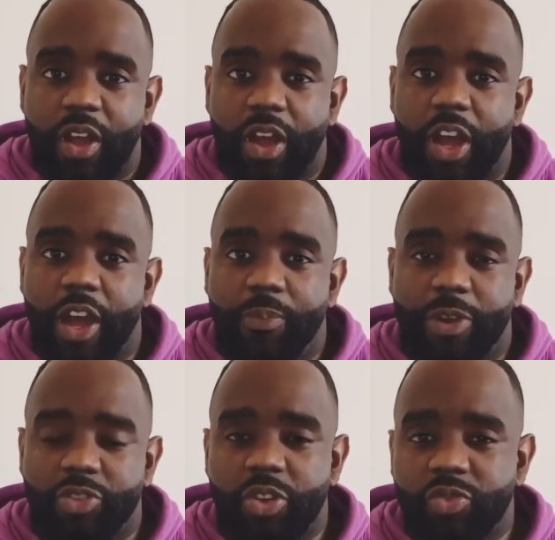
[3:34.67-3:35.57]

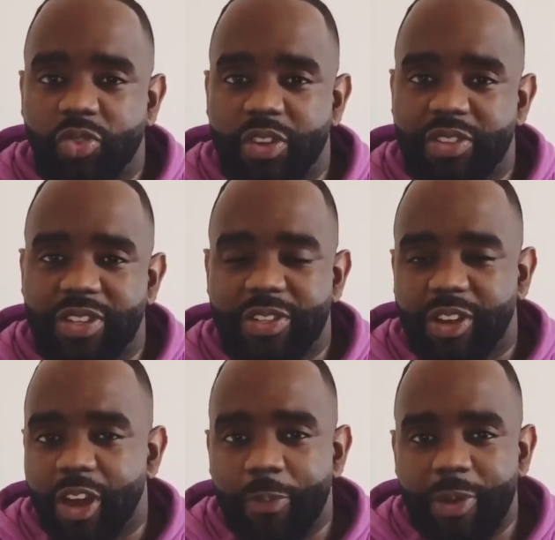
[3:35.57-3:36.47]
But Joe Joyce, his
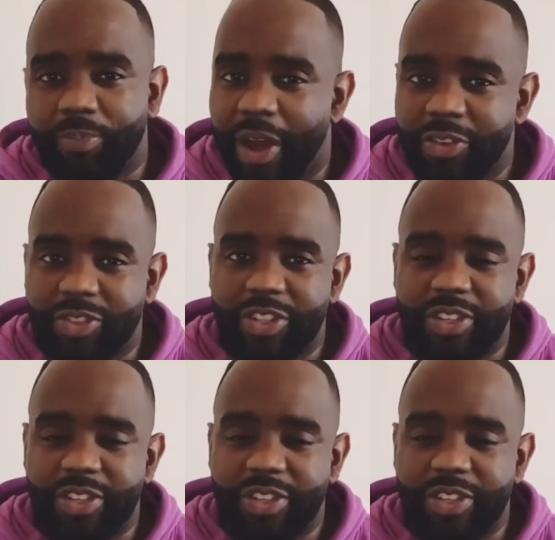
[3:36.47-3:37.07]
clubbing punches,